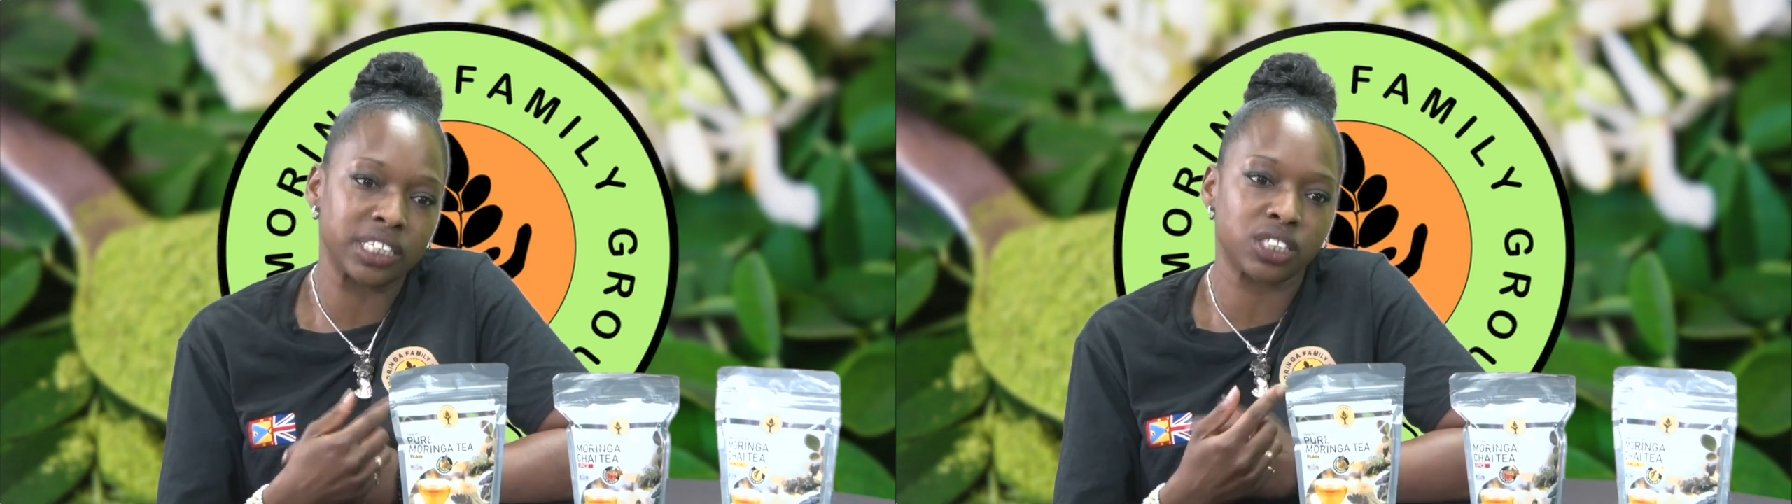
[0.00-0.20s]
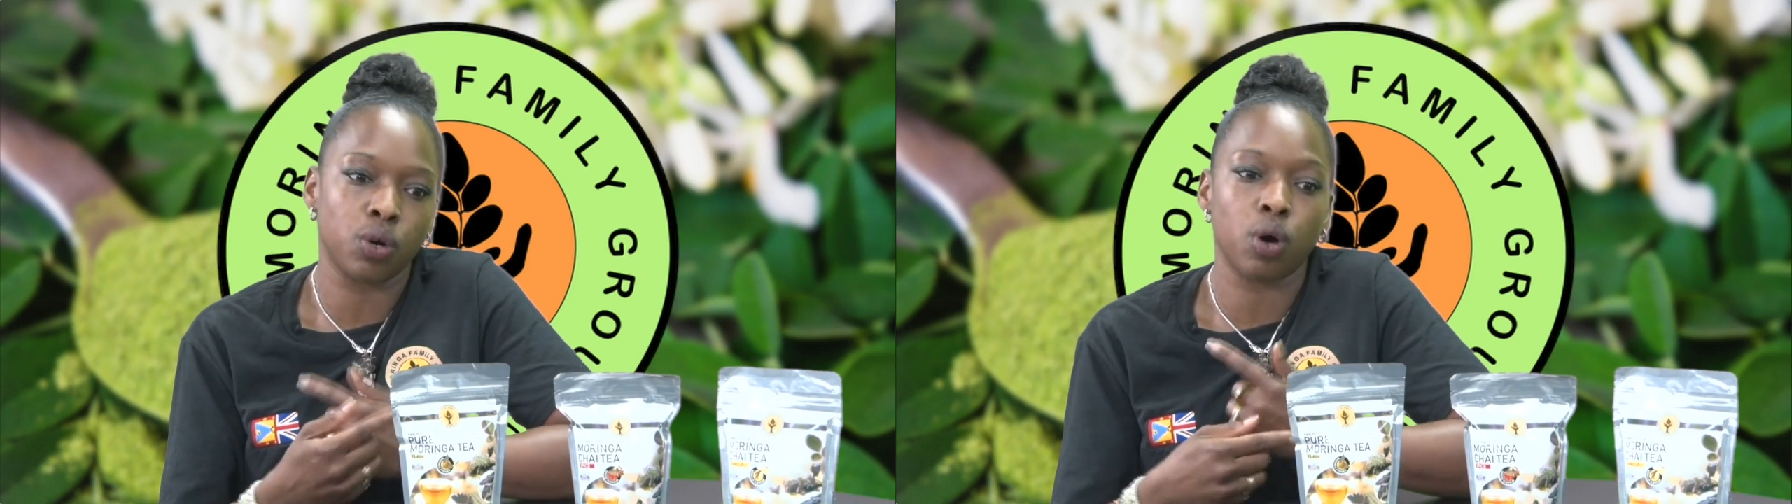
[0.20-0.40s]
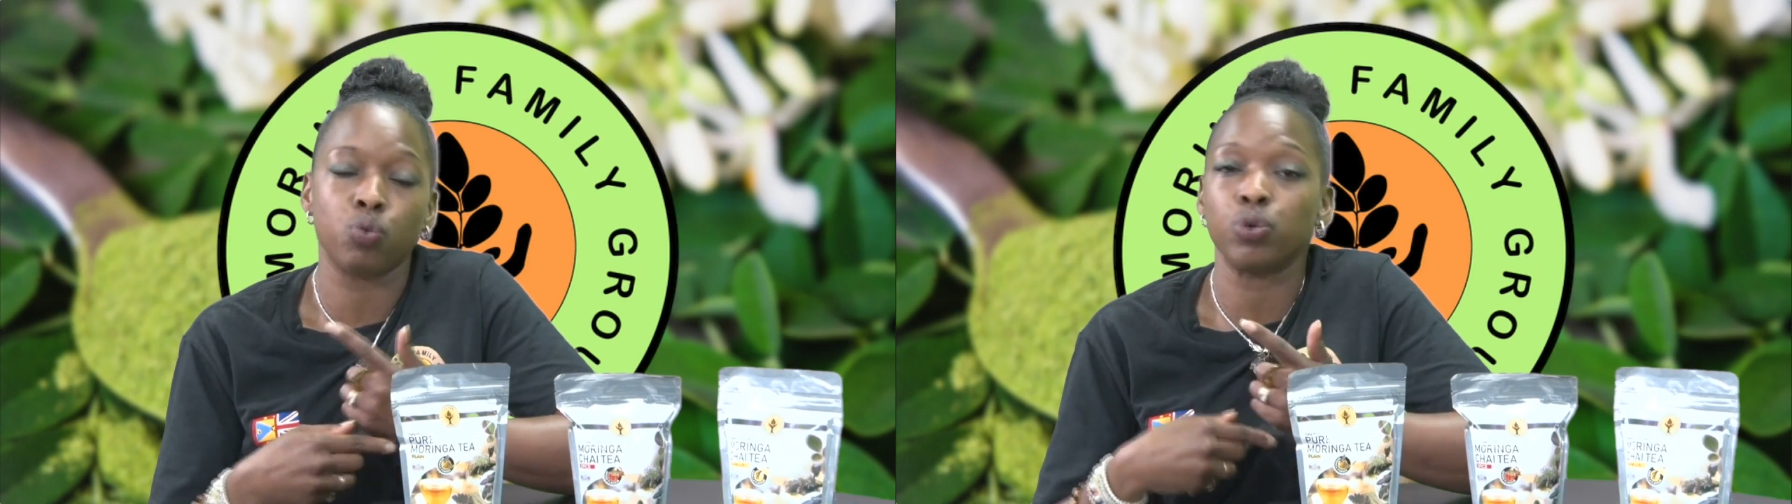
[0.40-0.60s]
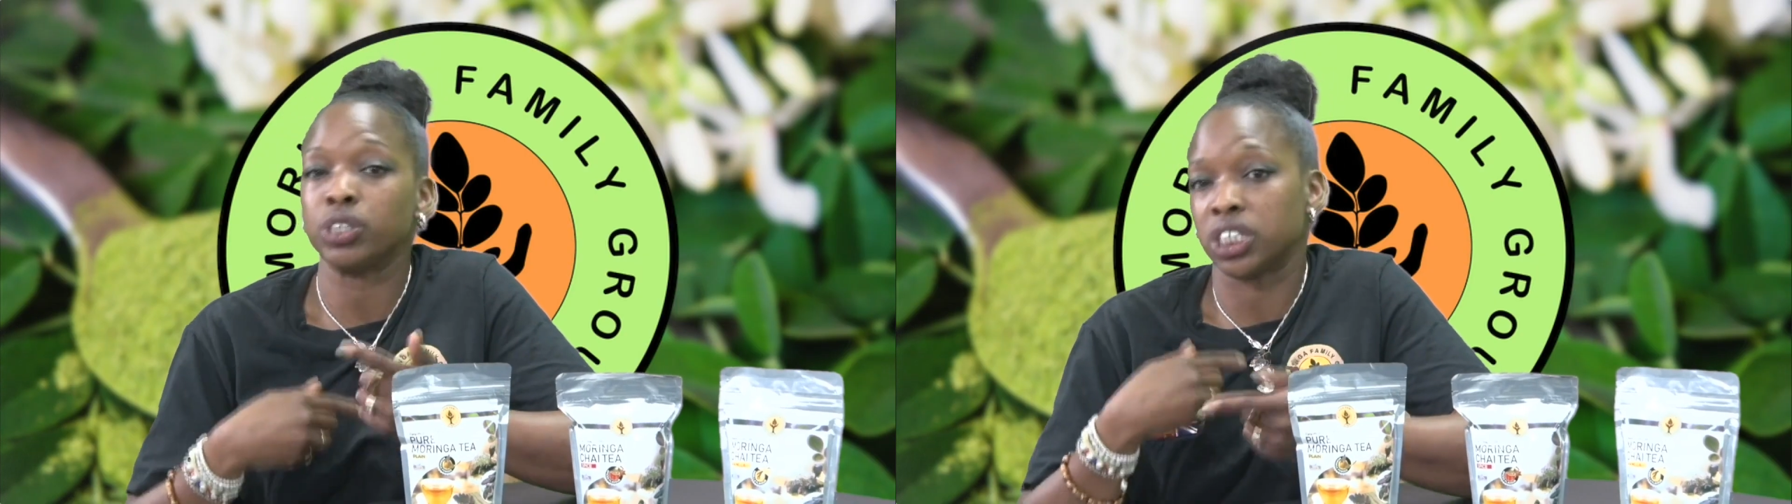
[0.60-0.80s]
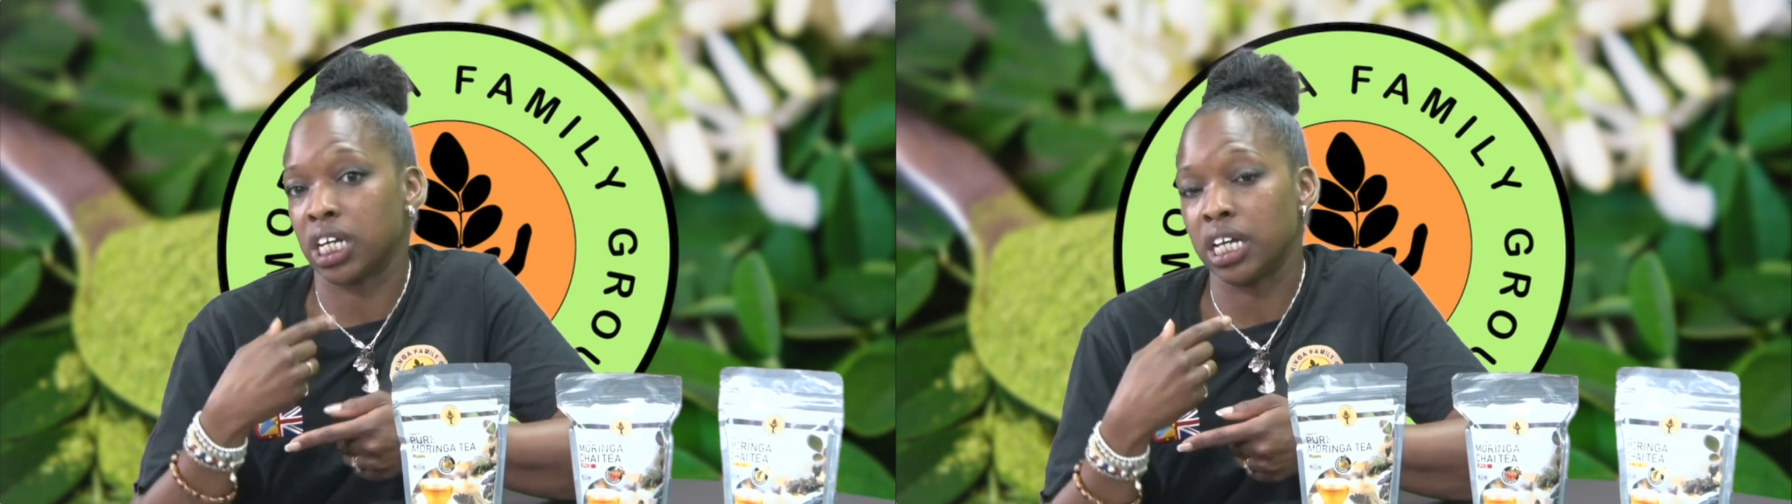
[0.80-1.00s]
So our
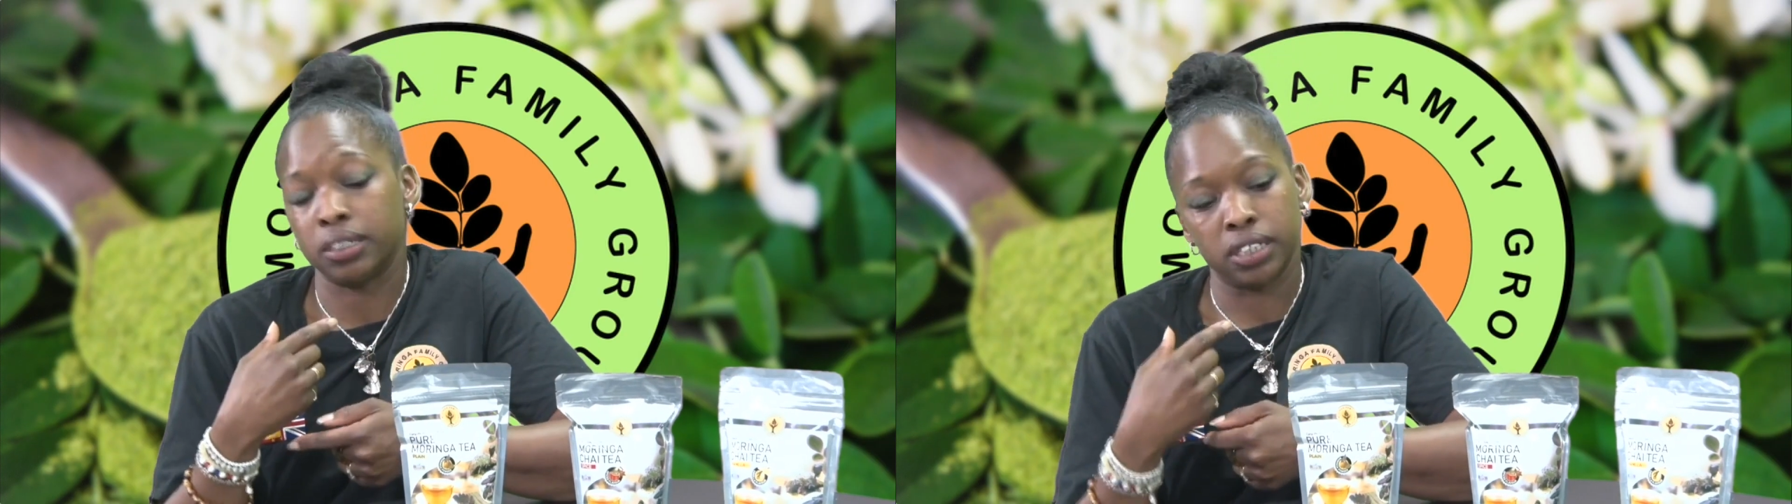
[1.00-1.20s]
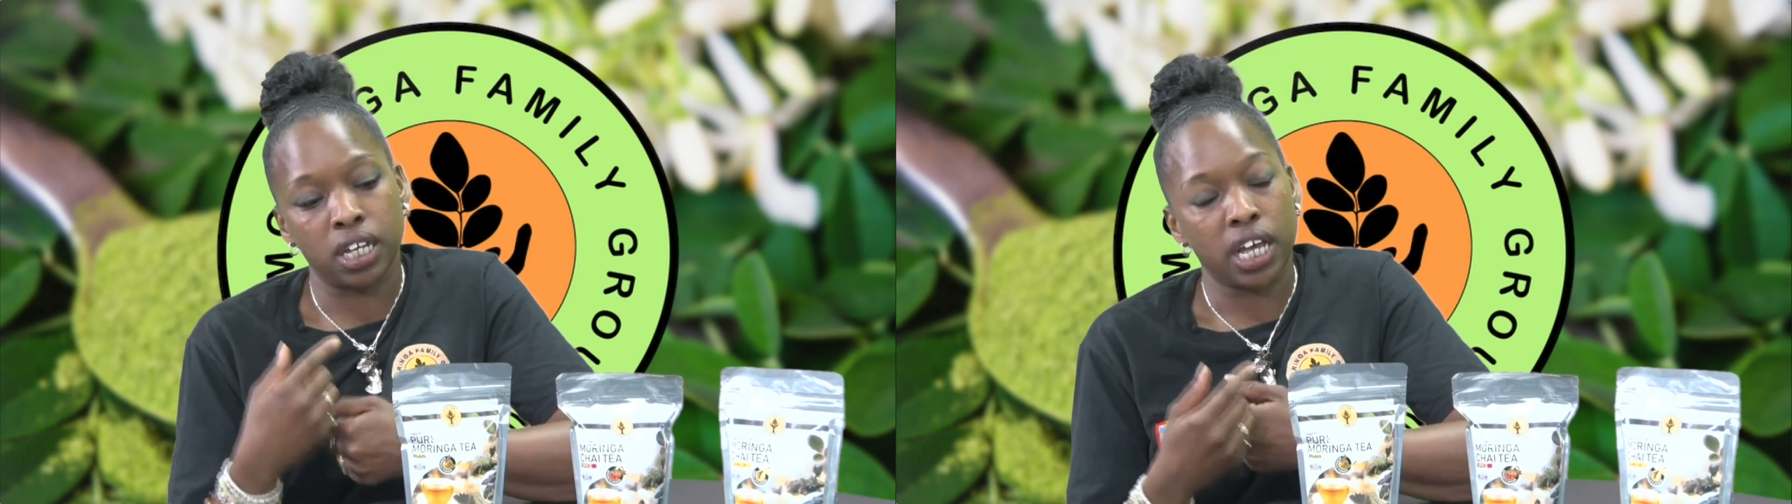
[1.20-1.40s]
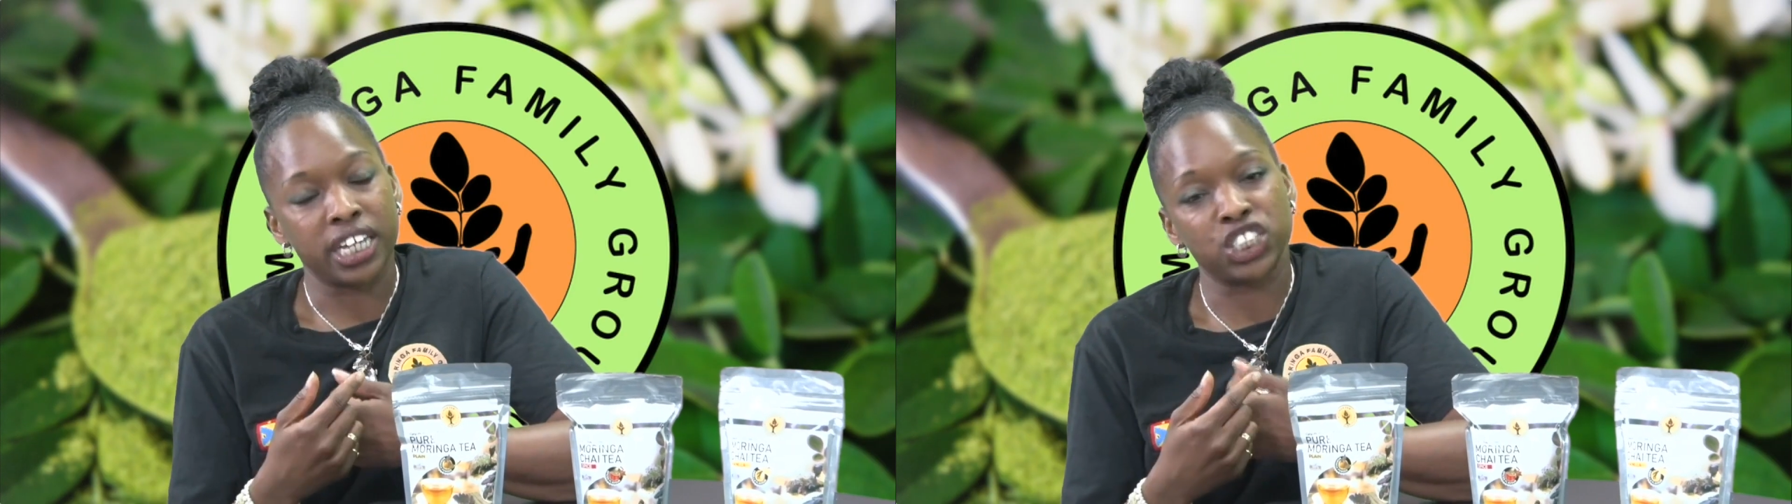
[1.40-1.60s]
water is